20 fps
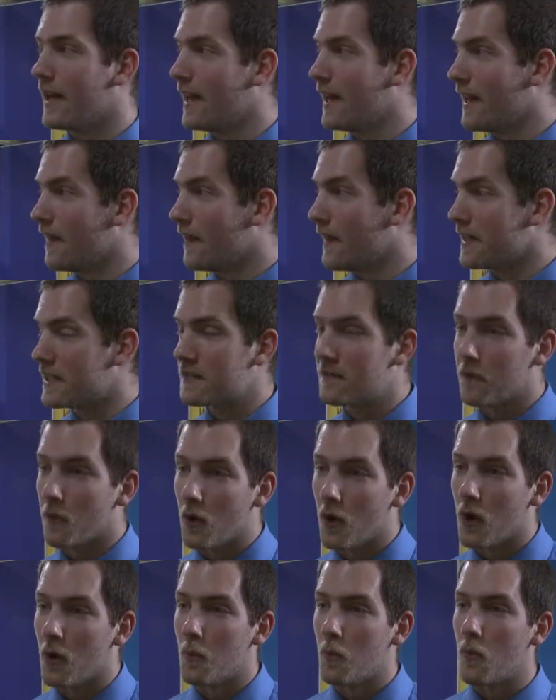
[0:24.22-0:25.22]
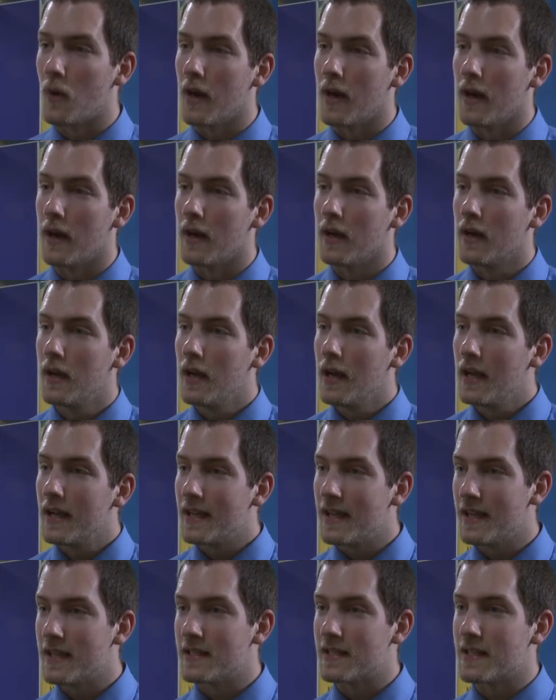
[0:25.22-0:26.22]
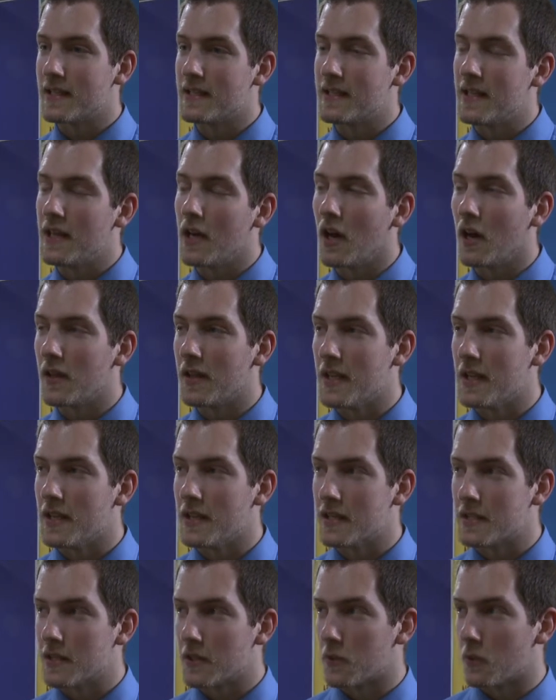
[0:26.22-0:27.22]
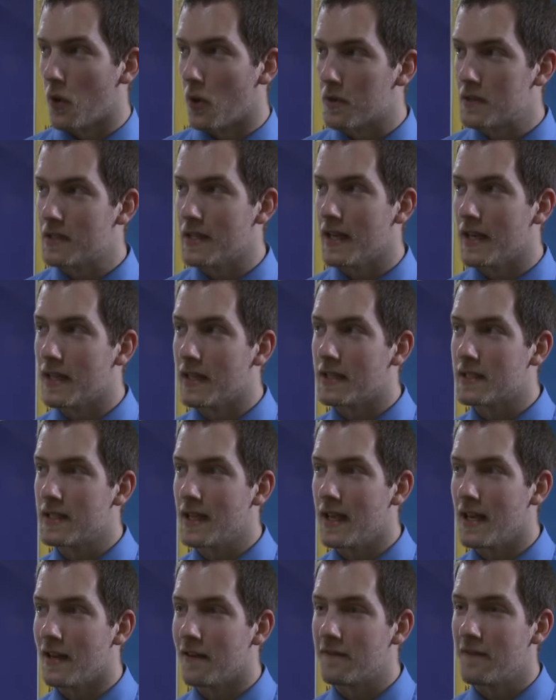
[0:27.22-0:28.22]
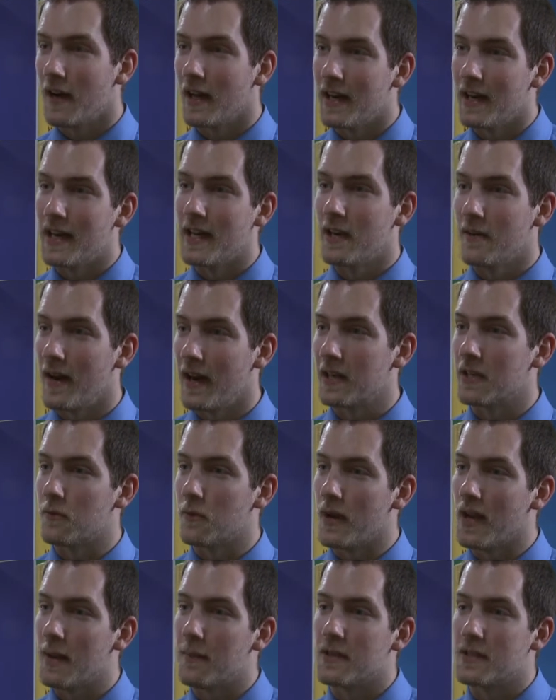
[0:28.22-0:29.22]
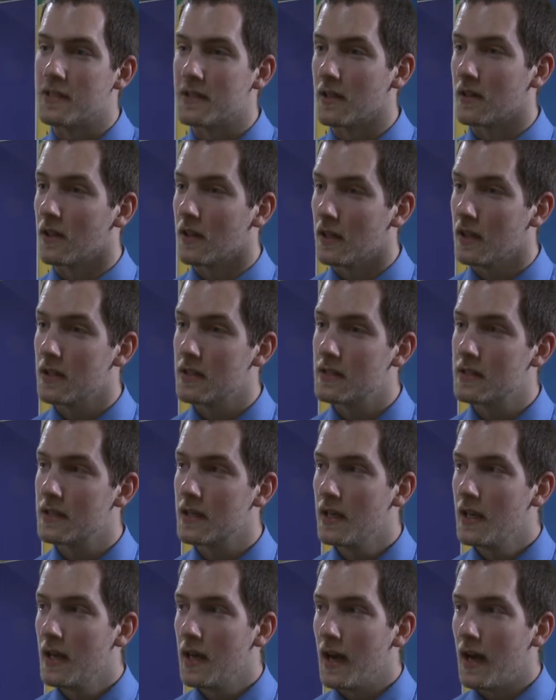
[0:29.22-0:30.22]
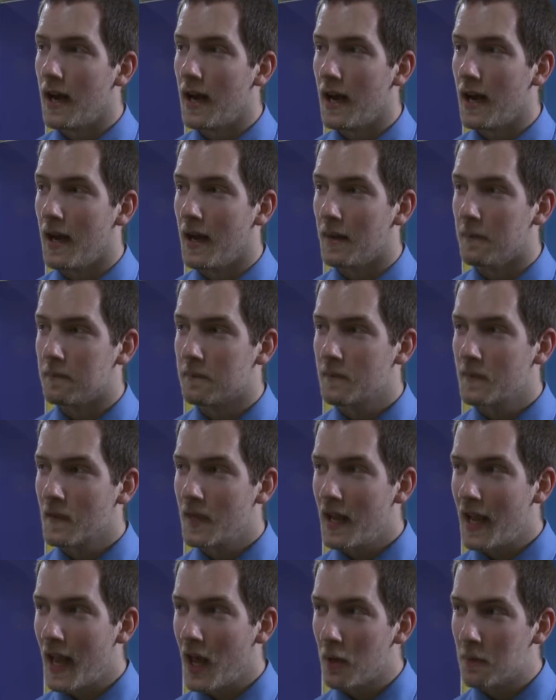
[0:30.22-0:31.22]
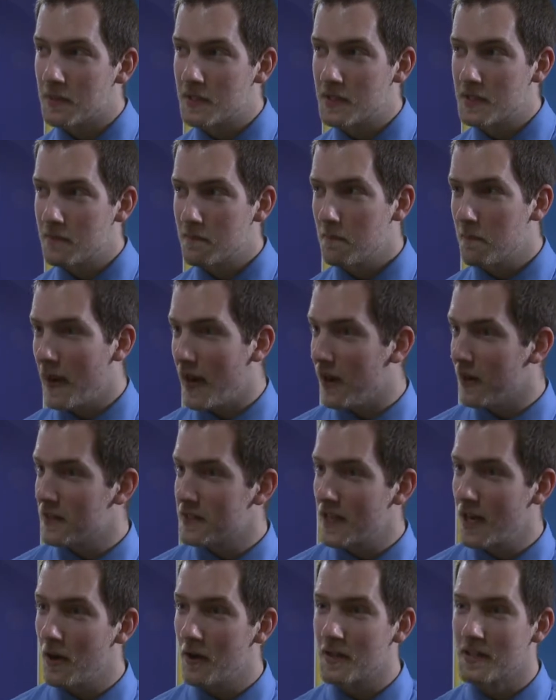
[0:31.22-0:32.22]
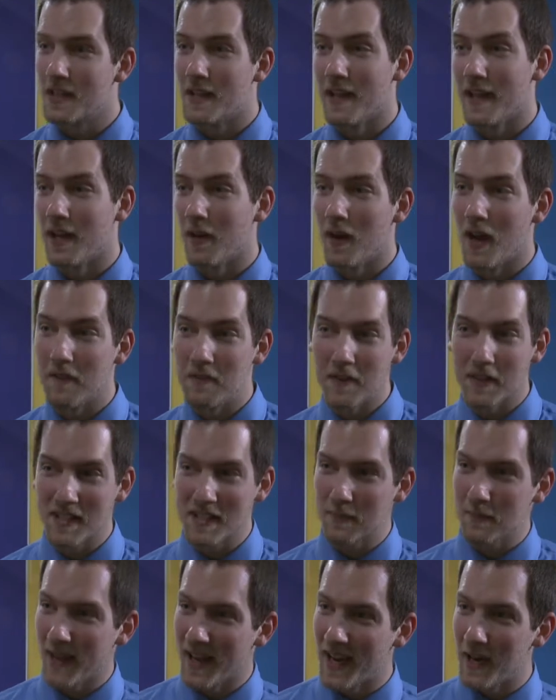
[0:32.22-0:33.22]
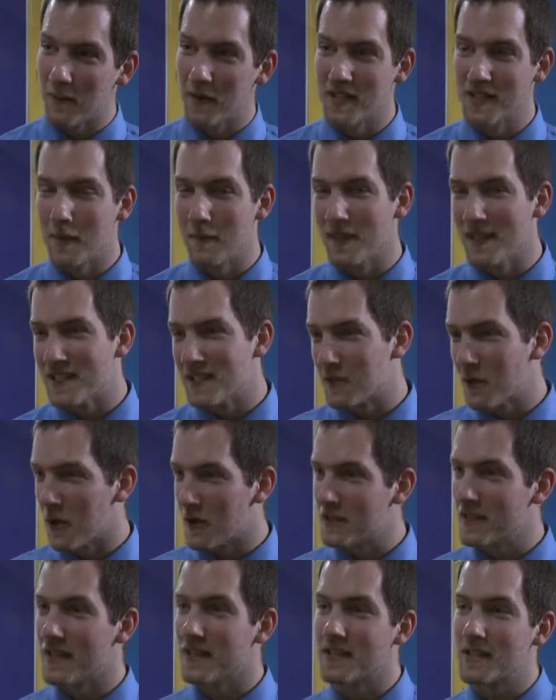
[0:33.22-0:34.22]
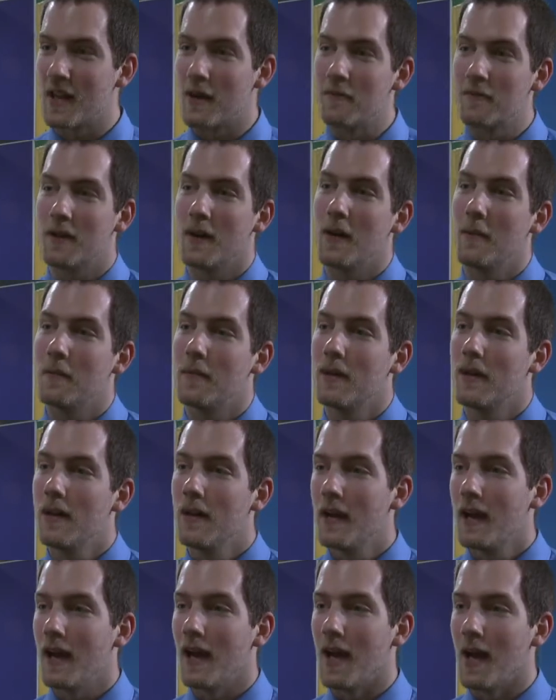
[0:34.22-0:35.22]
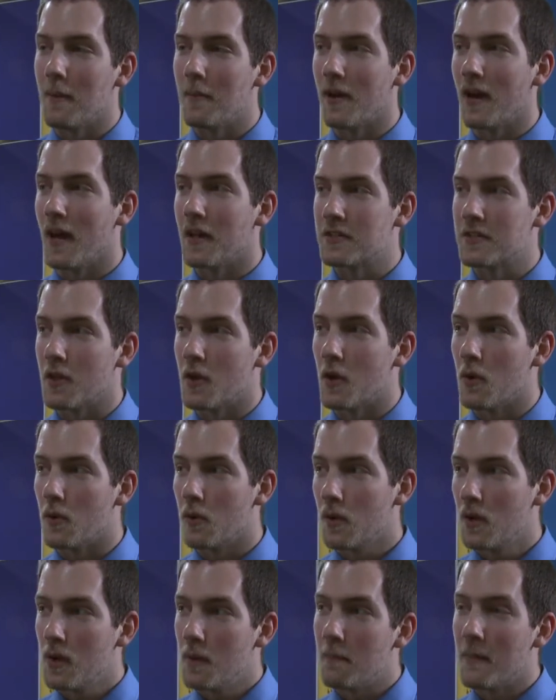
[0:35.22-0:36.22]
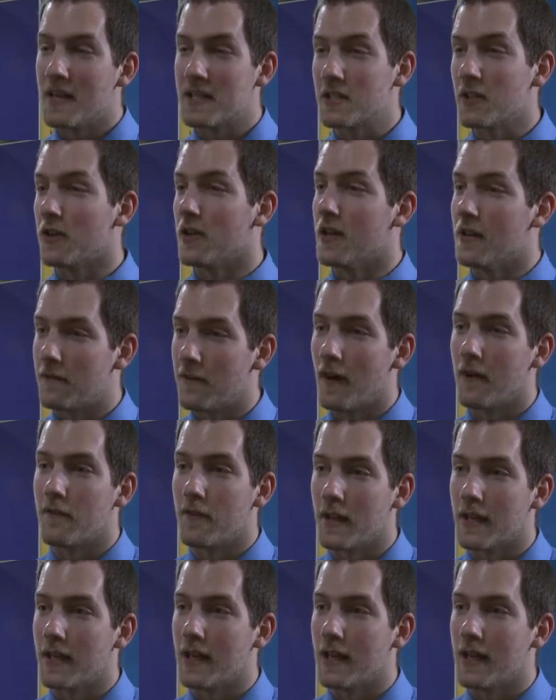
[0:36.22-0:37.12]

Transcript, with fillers: it in this form where kids can see all these gross things in a fun and interactive way but still learn uh, helps parents out because then they don't have to explain where some of these gross things come from, uh, but also makes learning fun for the